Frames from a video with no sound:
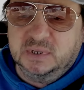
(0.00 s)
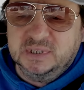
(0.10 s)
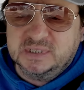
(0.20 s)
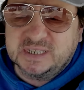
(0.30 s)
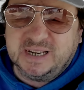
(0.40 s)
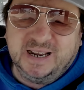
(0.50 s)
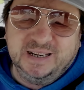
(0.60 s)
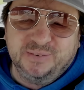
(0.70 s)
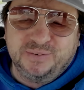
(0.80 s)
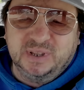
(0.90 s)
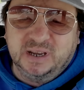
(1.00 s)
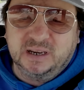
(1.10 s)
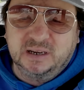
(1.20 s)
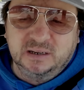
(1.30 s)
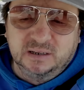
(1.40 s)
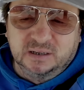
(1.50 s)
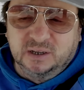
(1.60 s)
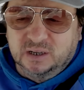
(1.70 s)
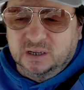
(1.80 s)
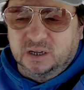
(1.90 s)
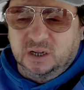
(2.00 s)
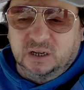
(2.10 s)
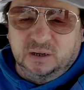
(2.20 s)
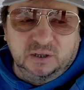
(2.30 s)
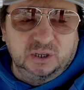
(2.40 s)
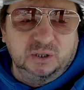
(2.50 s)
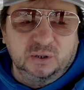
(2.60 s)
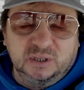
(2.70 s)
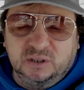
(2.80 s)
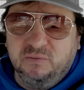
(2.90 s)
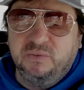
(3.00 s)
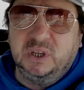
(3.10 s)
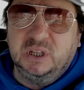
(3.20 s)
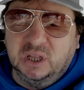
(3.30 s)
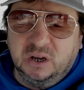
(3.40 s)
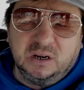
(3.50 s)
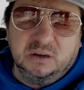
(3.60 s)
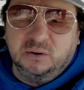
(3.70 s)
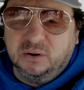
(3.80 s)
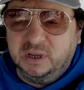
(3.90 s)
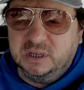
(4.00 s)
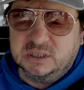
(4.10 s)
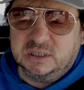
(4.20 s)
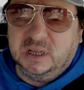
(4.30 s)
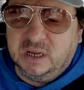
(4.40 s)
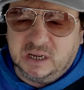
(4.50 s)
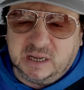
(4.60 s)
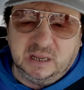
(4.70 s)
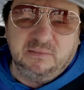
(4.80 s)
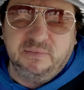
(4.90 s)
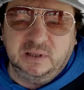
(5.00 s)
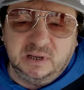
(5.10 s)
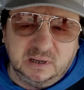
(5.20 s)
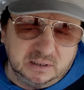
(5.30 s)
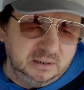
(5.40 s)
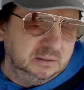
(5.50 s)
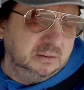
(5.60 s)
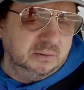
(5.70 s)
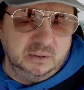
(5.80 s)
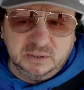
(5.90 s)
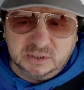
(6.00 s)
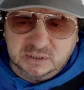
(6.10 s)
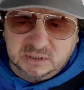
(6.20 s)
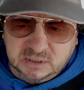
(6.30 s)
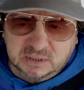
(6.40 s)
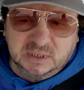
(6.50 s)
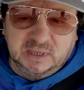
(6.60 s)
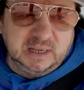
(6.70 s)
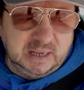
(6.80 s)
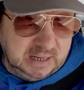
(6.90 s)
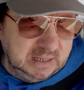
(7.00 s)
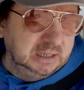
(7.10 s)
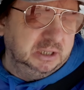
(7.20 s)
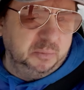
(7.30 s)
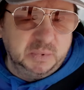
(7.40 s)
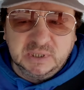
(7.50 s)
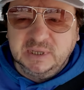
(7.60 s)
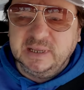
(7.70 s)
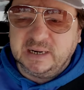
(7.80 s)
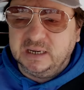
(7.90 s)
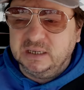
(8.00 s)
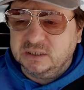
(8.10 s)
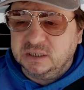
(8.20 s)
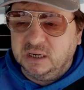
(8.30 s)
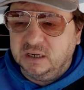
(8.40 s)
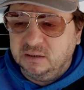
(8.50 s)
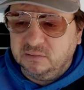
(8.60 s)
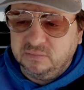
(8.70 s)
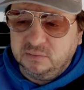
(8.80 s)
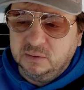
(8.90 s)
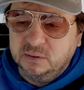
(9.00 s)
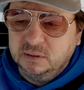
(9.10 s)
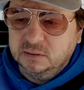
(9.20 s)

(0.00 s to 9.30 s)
It's kind of like, that V-lock or S-lock, F-lock, all this a little bit grayish kind of look,